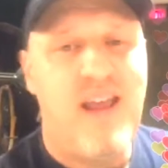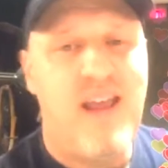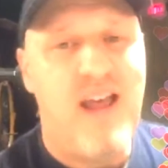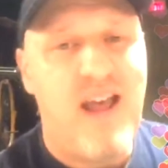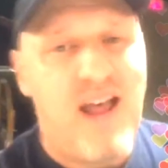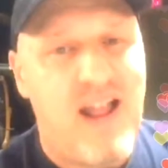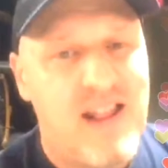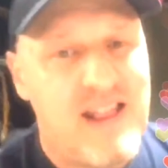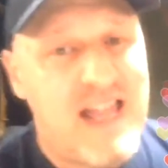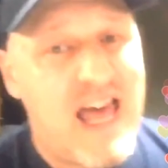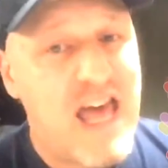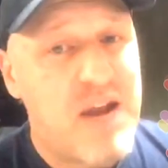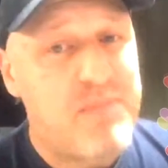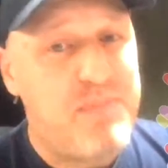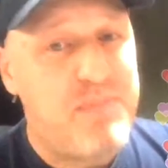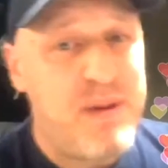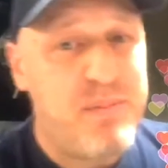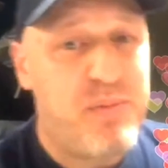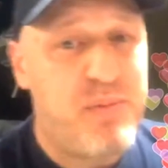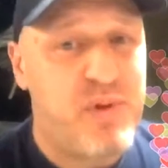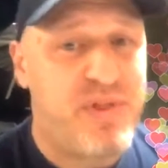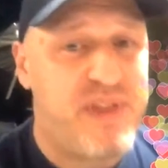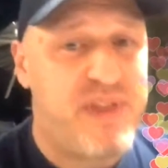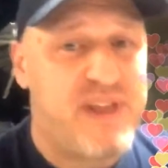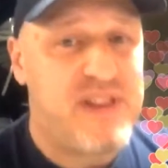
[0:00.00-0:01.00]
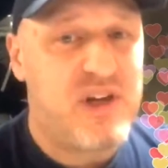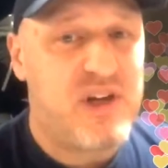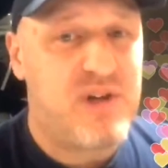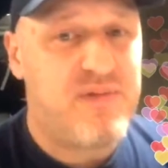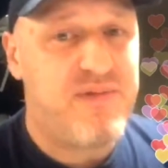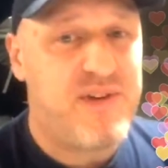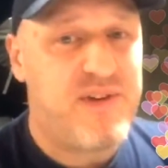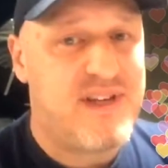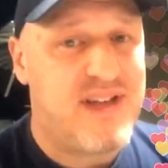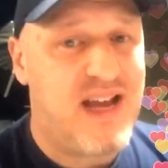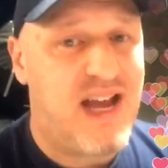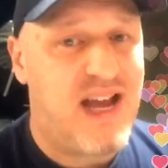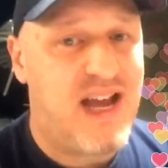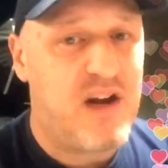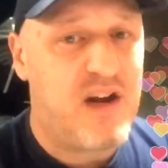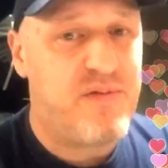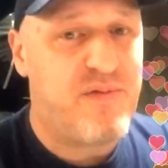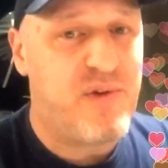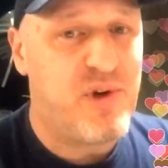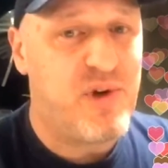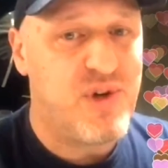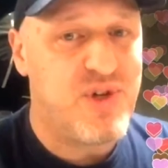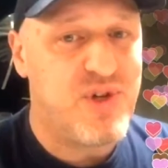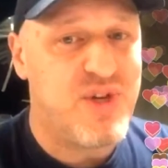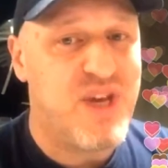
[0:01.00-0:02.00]
A lot of people think they're
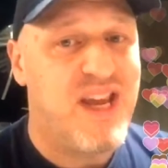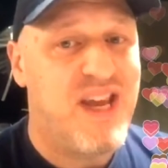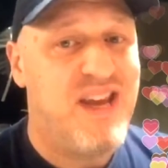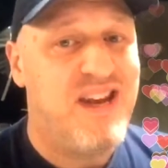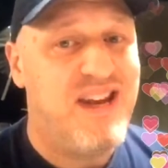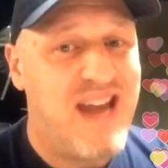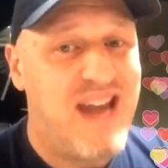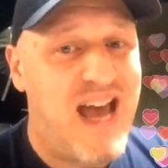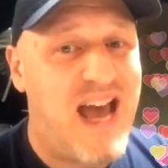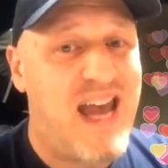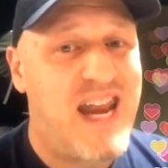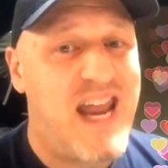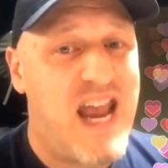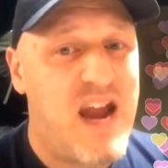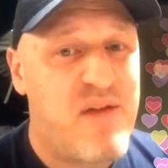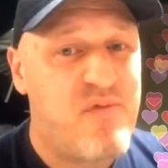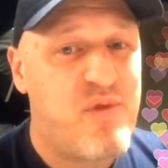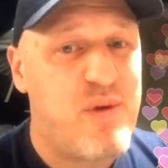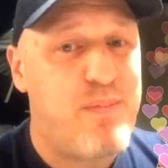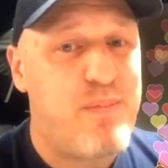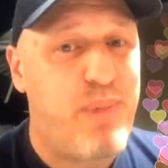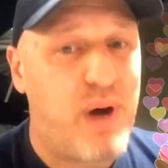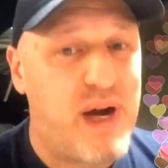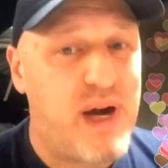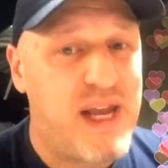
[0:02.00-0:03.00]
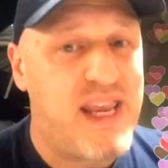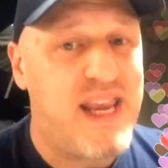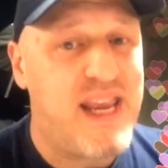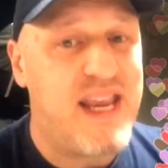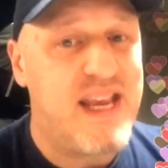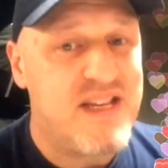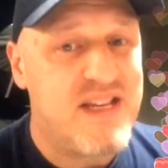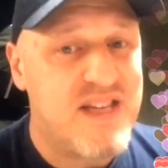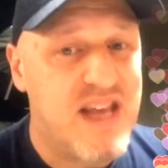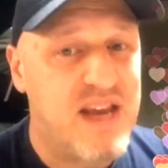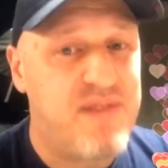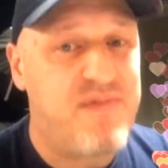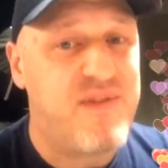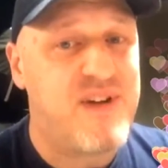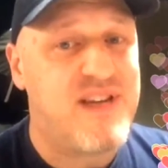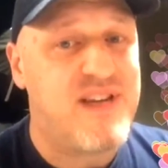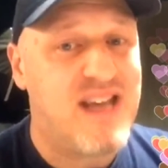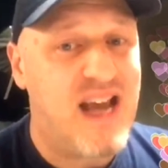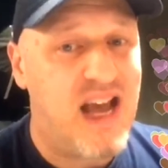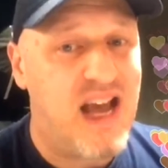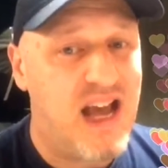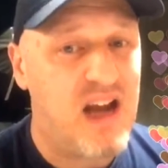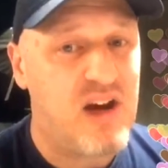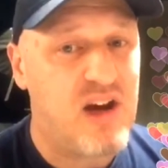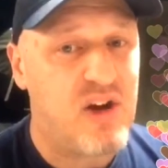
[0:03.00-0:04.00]
photographers. Not everybody is a
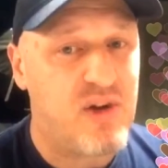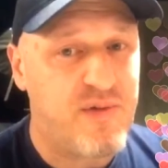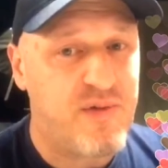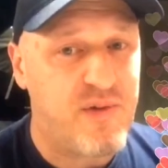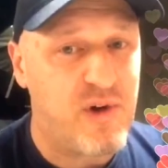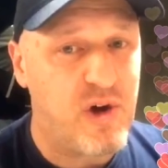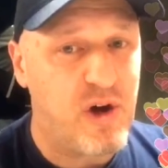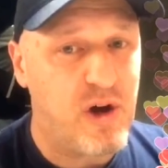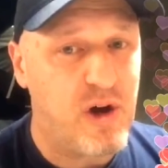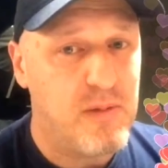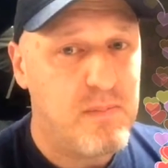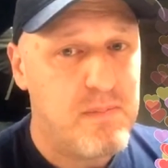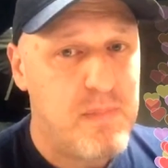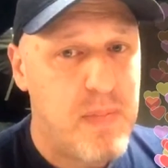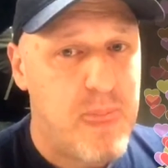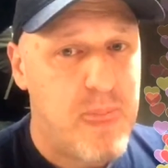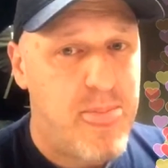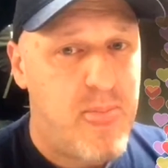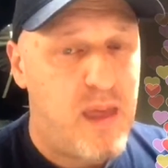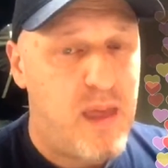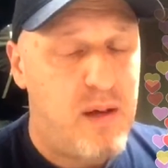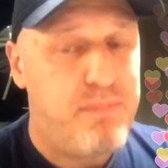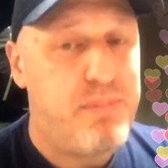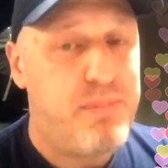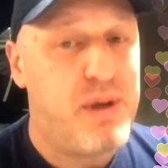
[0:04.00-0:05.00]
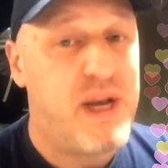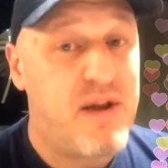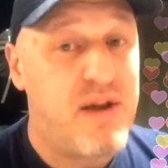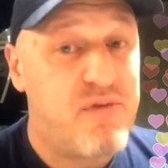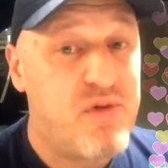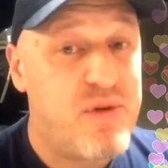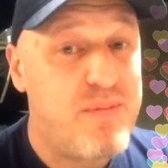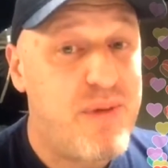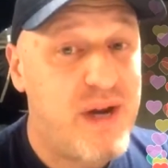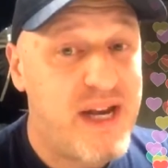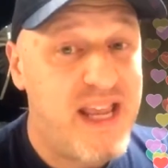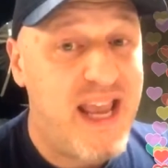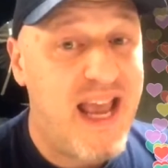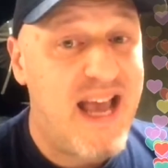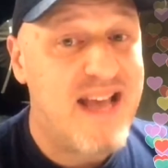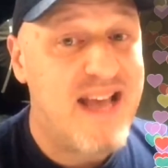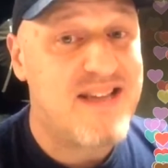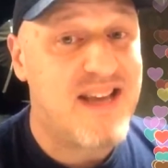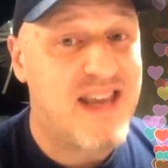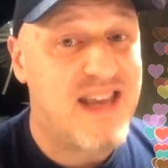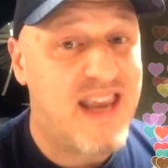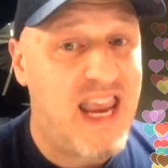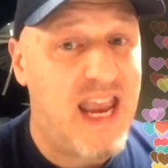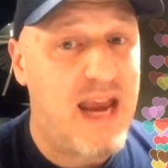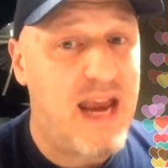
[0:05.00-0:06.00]
photographer, but everybody has
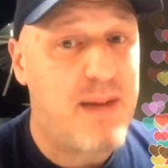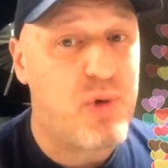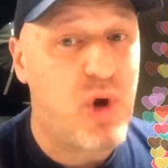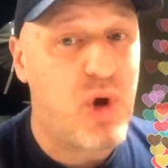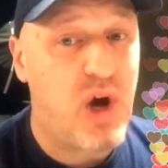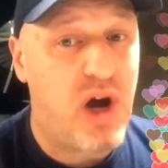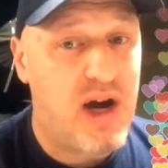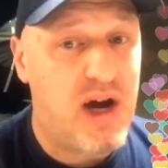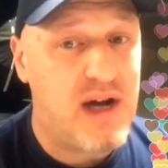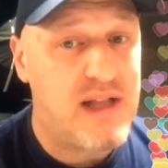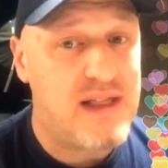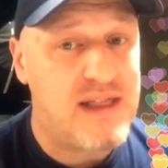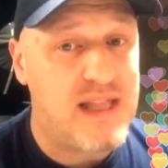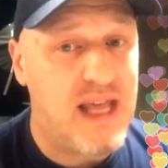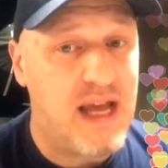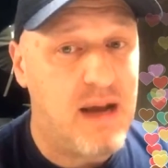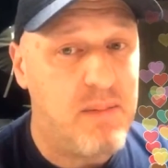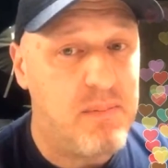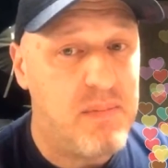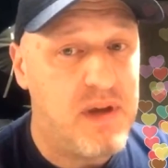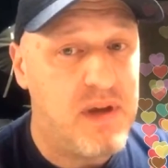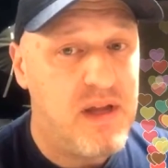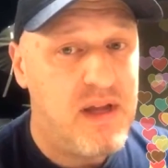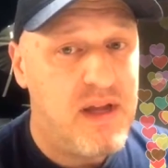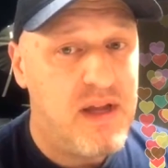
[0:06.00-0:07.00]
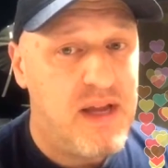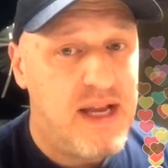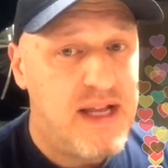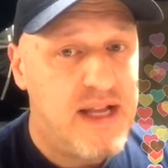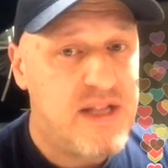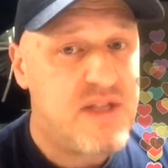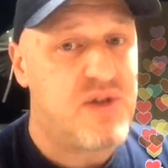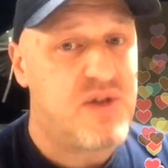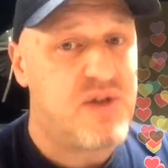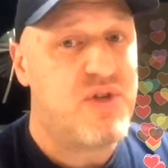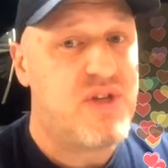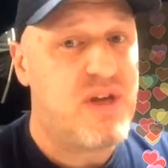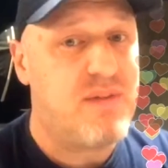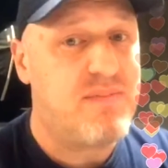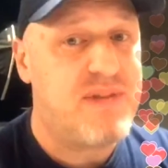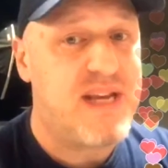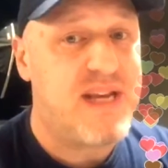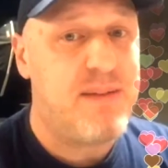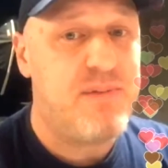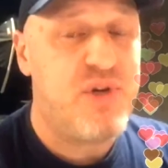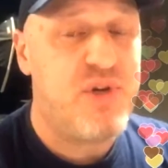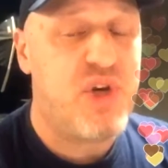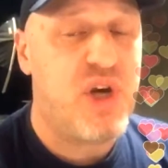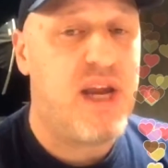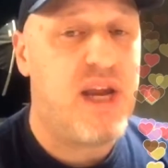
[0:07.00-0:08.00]
a camera on them. And so
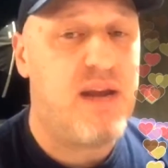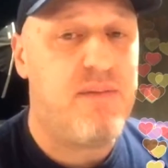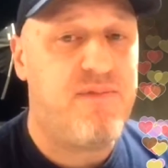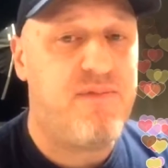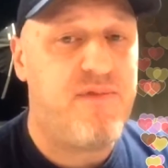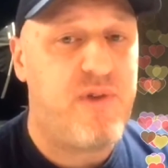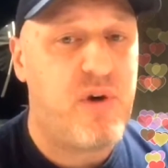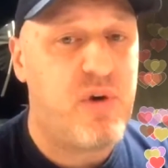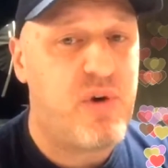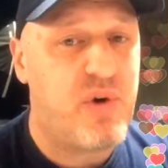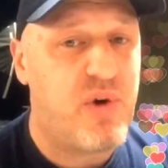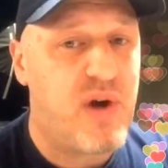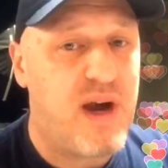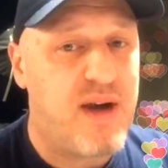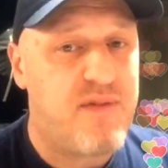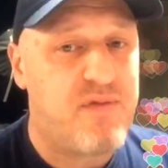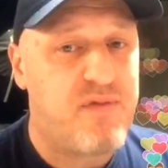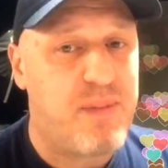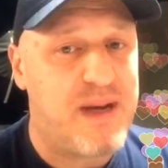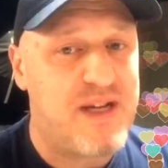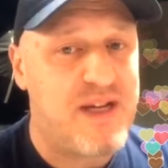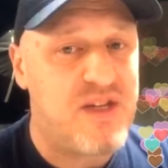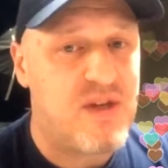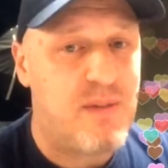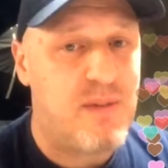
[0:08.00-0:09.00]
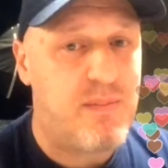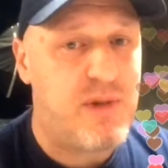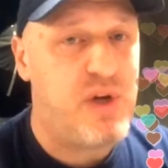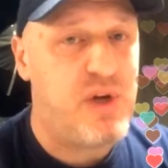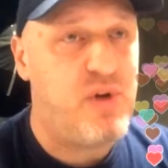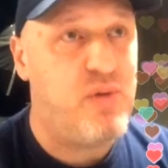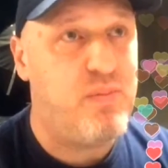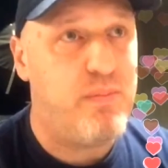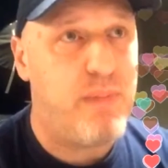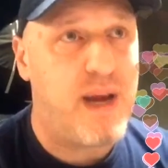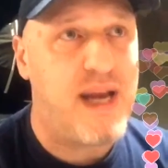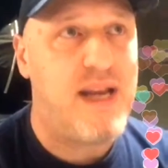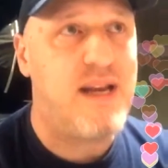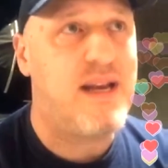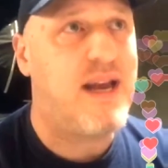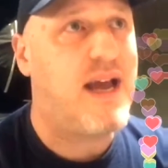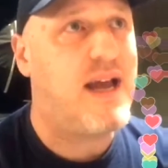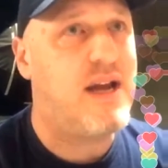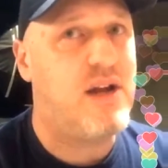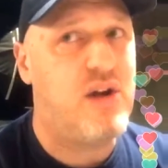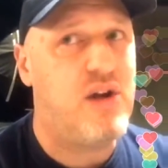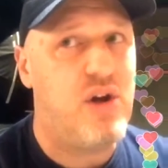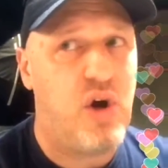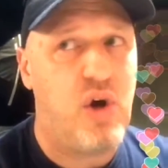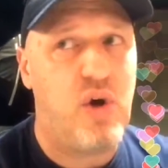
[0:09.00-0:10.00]
sometimes you're getting photographed by somebody who might
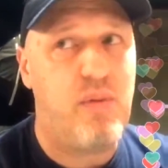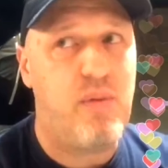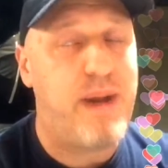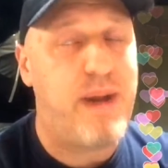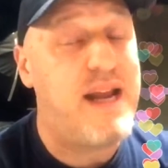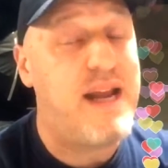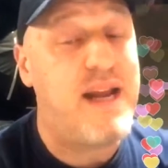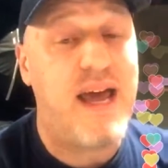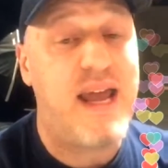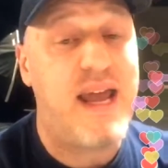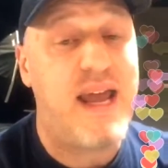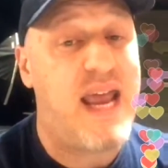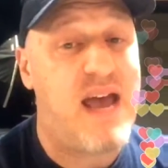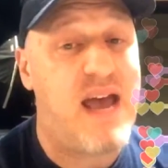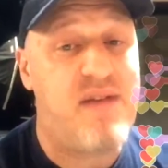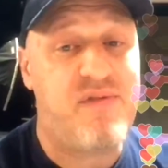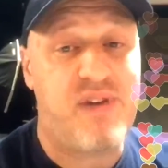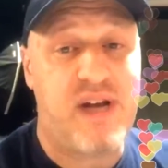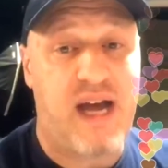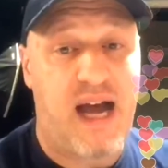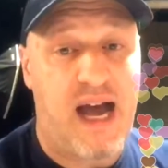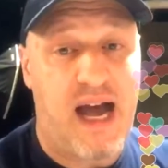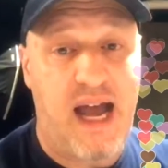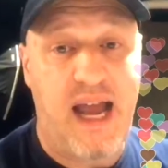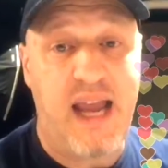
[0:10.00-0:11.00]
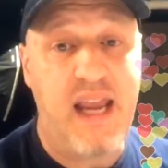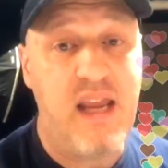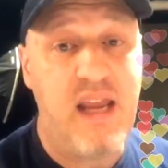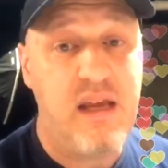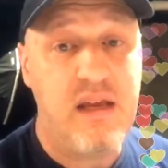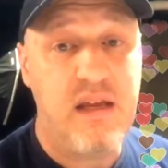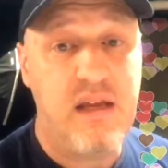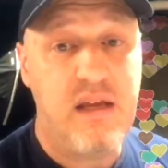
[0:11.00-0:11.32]
not have an eye